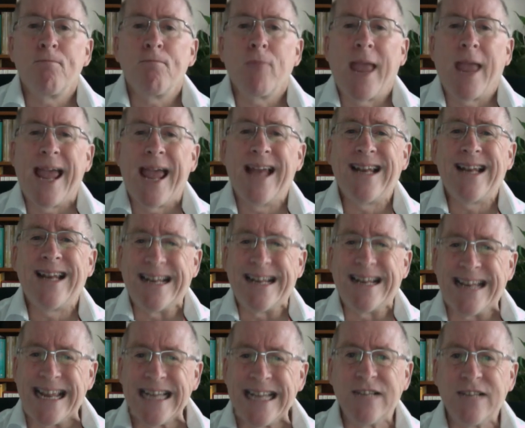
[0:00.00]
and
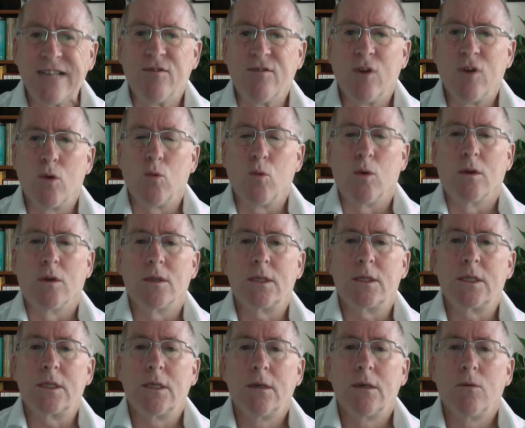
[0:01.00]
native
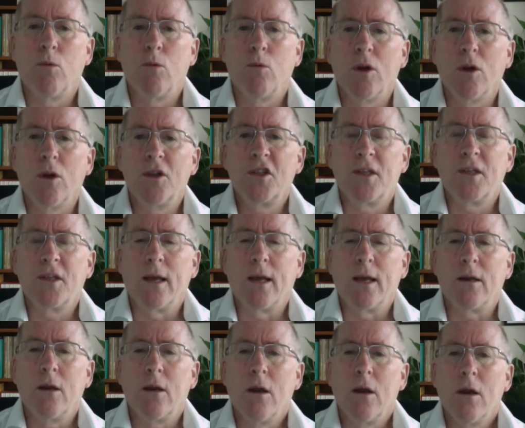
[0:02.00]
words, words
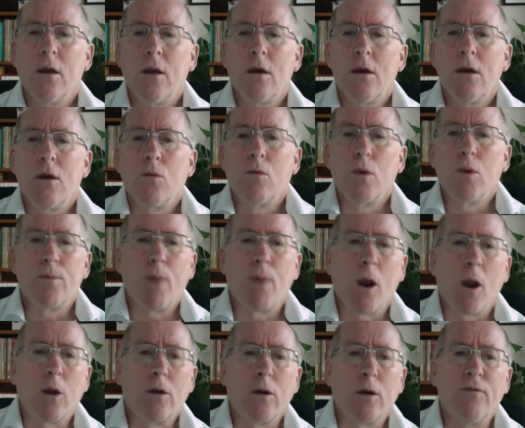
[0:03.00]
that were
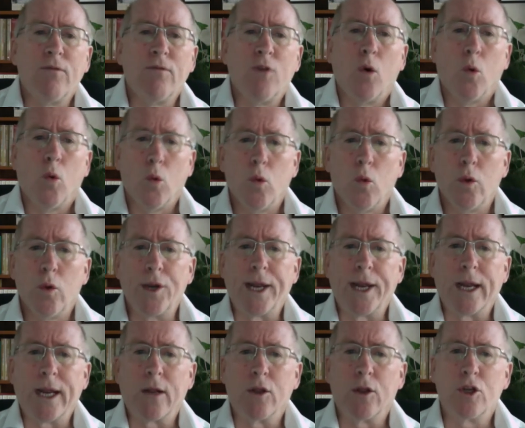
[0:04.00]
part of Old
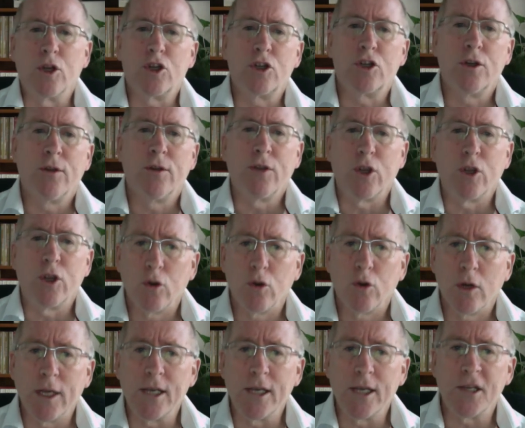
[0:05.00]
English, the
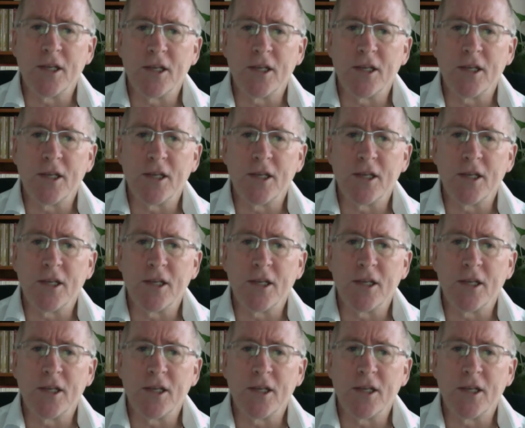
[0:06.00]
earliest